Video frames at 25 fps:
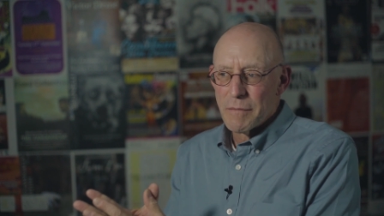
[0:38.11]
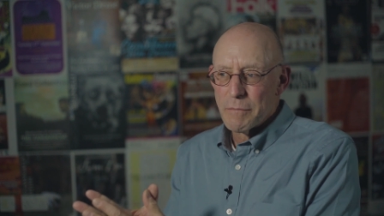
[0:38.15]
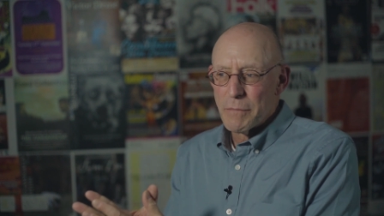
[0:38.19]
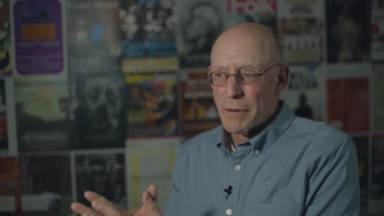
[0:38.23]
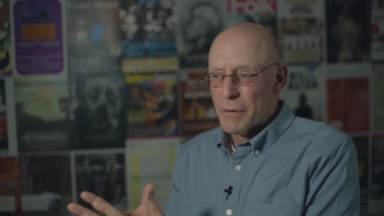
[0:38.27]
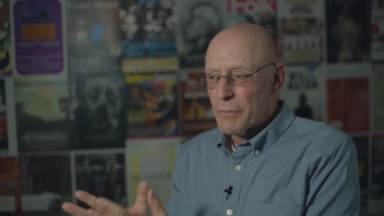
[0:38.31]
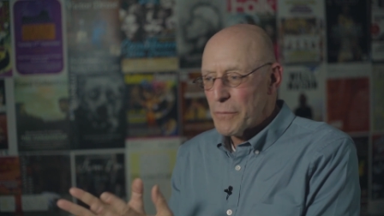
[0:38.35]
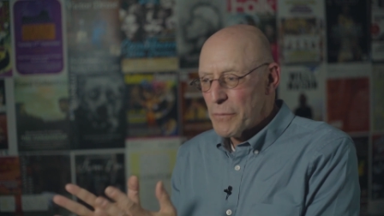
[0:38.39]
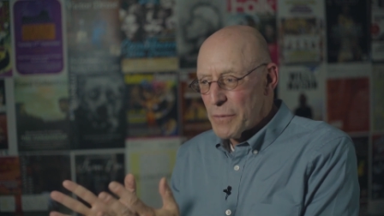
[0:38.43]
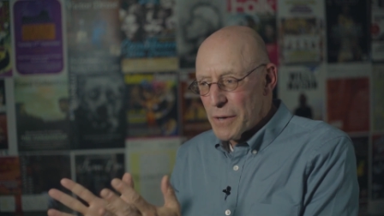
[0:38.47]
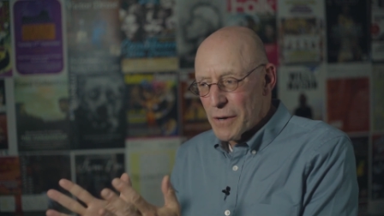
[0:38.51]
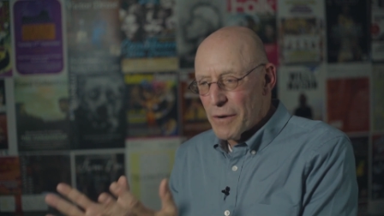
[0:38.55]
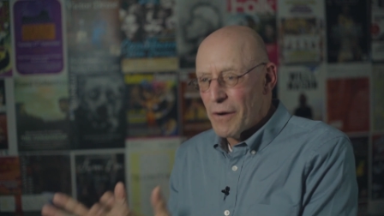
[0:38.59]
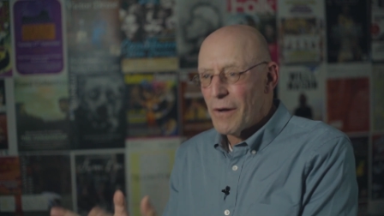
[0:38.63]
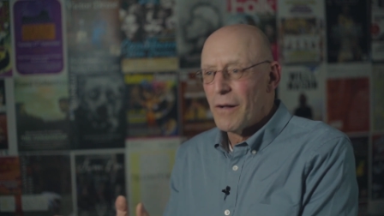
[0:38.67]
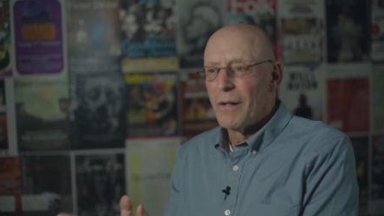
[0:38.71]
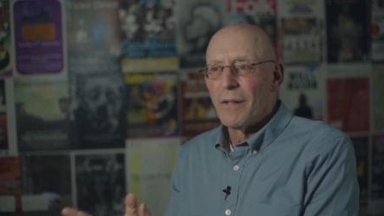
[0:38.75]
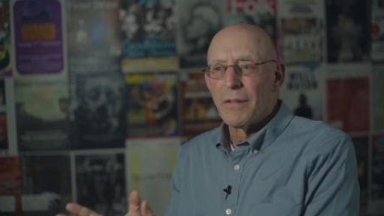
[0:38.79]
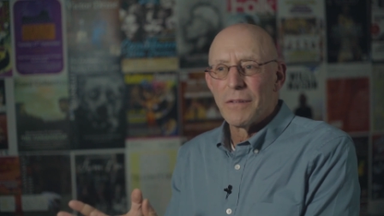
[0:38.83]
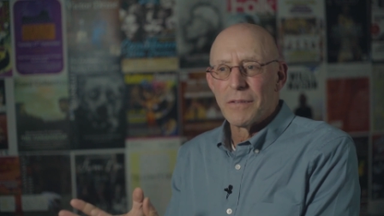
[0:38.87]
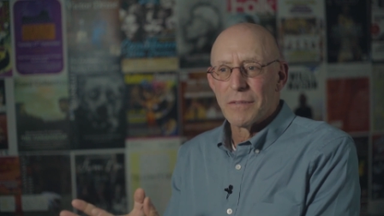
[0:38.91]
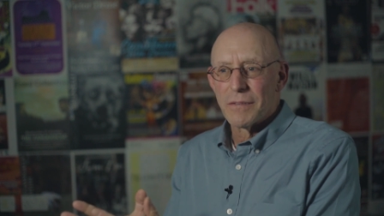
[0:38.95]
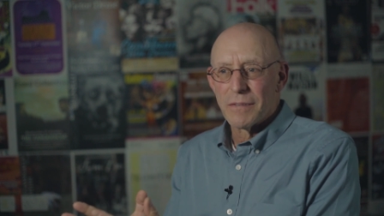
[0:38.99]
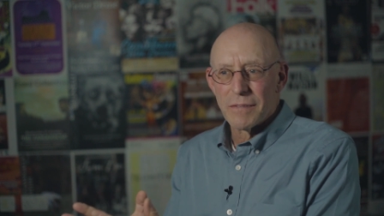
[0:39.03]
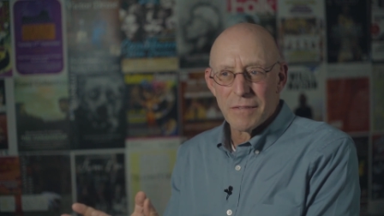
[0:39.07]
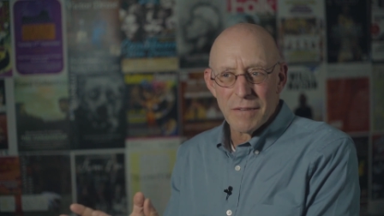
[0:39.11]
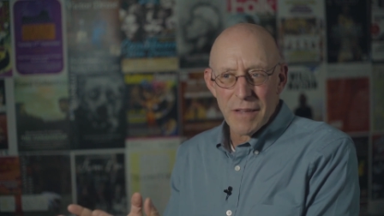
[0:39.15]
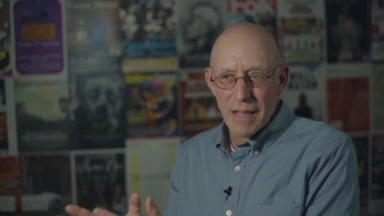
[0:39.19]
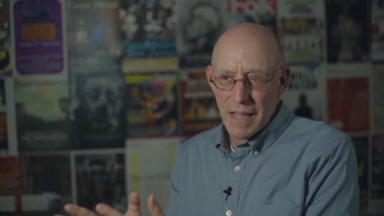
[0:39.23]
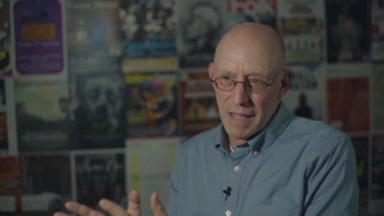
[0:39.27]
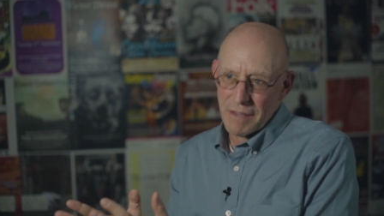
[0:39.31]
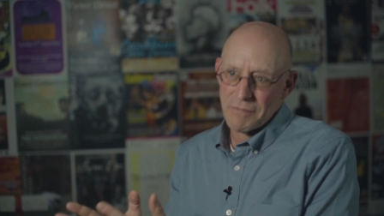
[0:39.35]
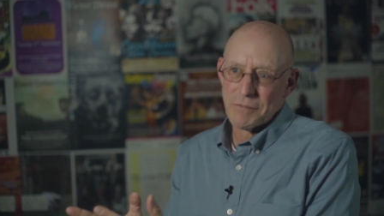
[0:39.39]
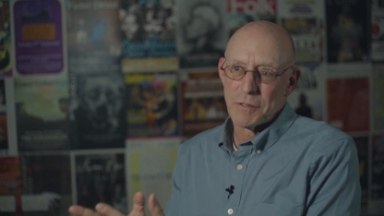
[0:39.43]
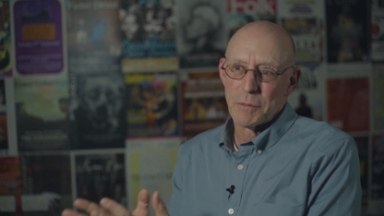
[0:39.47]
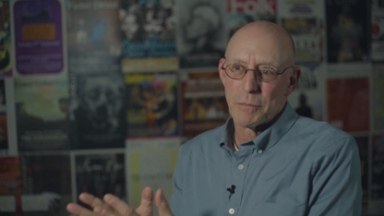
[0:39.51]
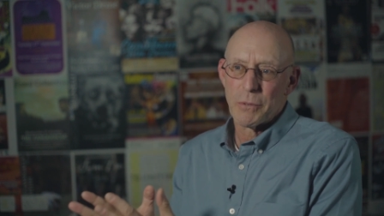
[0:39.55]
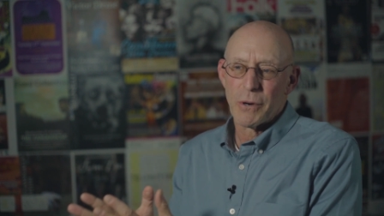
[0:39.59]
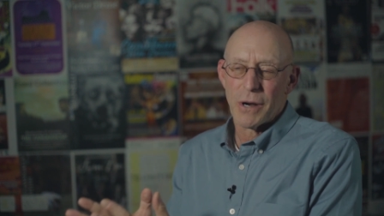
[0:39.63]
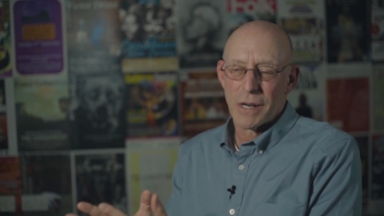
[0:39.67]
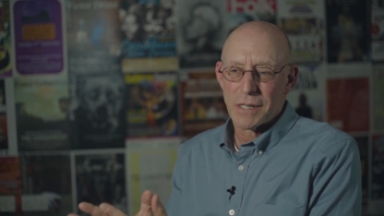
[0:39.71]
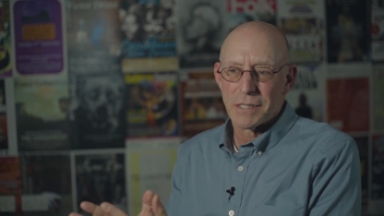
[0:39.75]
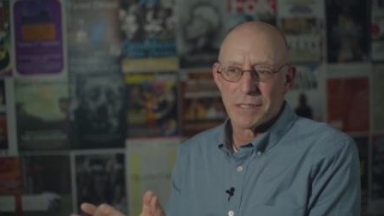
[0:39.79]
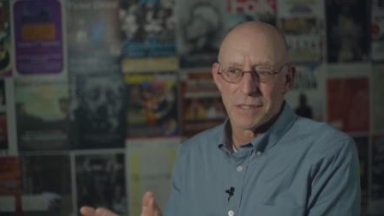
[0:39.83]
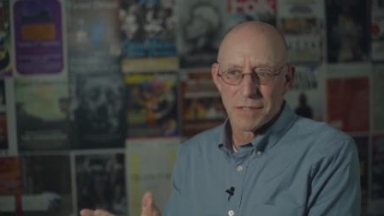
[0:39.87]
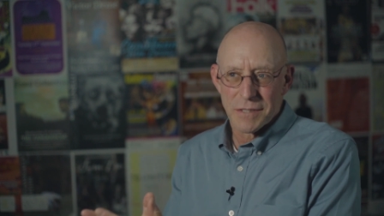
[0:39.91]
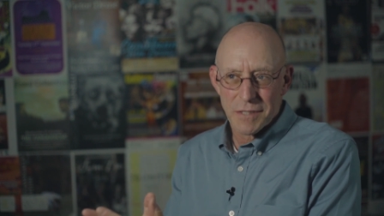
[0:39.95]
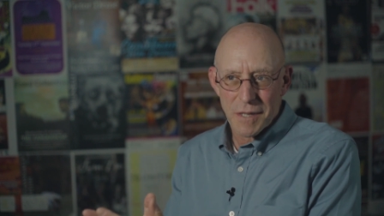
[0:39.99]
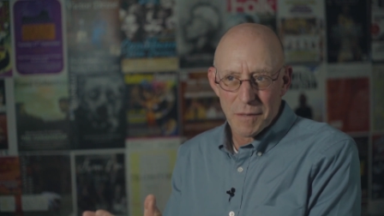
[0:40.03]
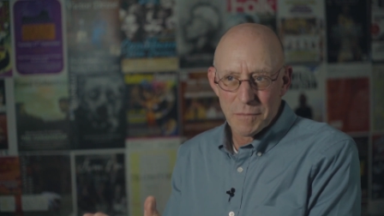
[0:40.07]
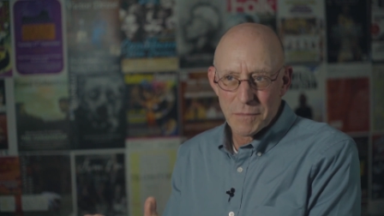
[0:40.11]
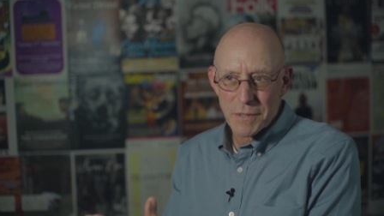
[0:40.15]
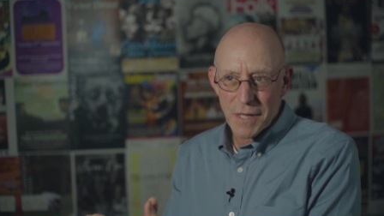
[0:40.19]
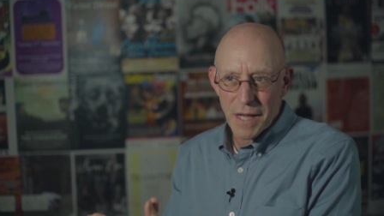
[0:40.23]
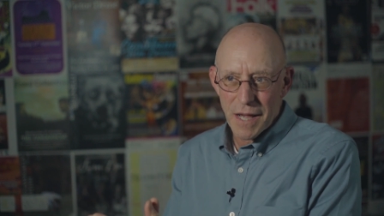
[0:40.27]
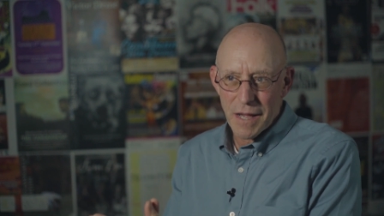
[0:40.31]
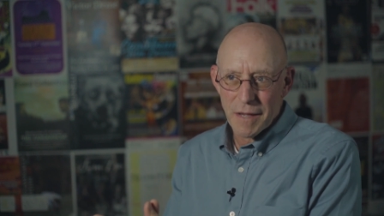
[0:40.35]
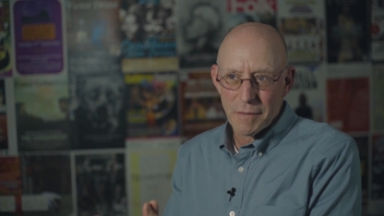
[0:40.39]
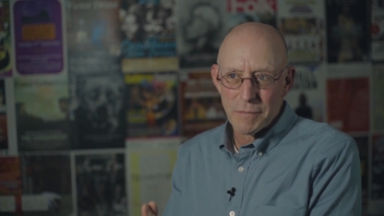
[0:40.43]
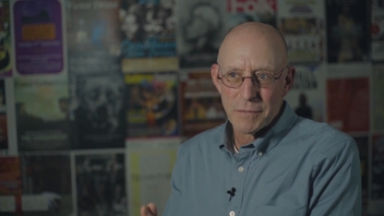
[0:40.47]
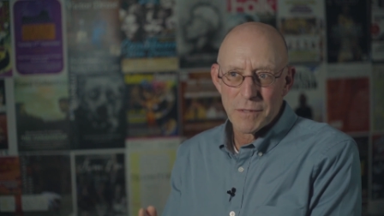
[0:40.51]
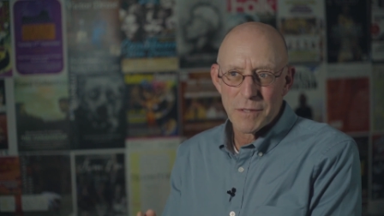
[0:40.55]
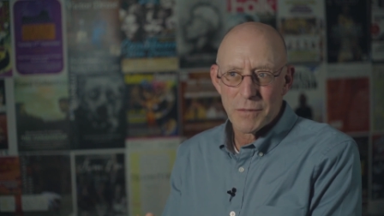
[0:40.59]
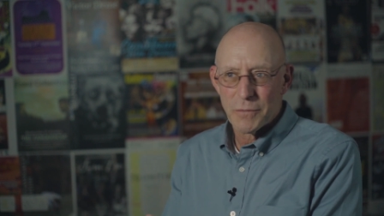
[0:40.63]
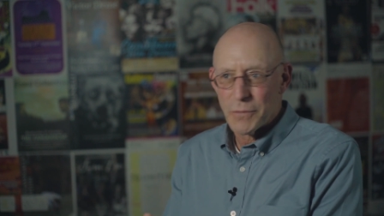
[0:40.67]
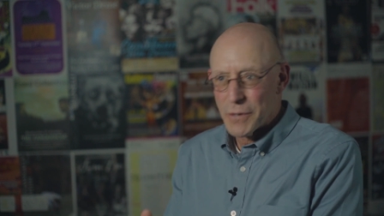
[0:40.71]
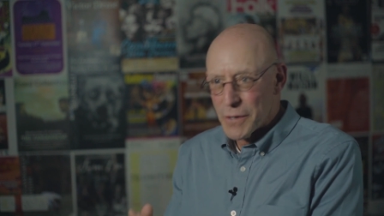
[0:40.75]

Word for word: but we all have depression sometimes.